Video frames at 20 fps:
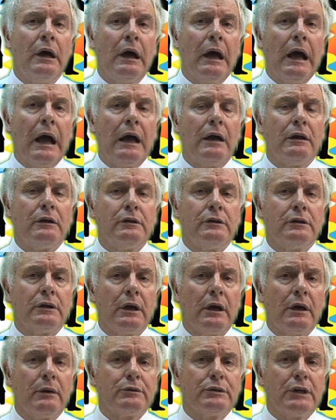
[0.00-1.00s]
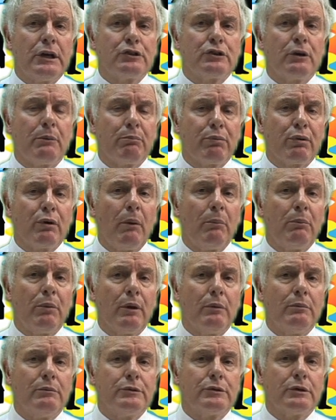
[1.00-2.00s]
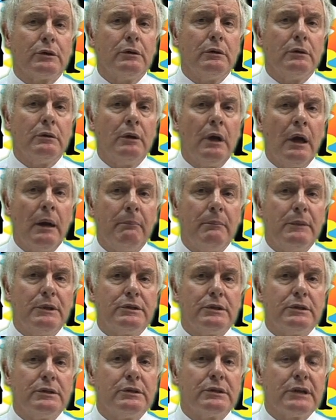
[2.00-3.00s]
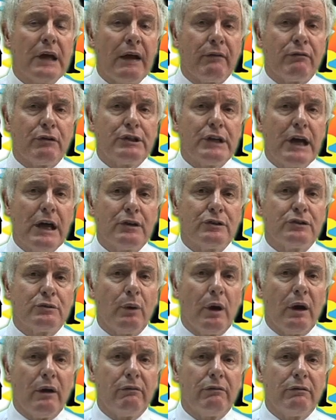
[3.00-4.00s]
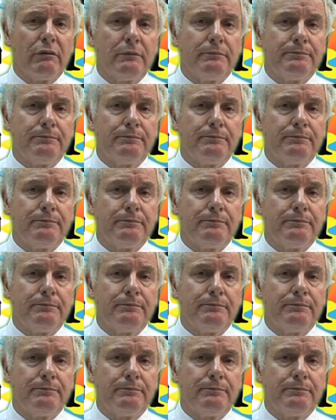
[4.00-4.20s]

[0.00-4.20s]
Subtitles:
and it was such a problem to Mrs. Average Housewife.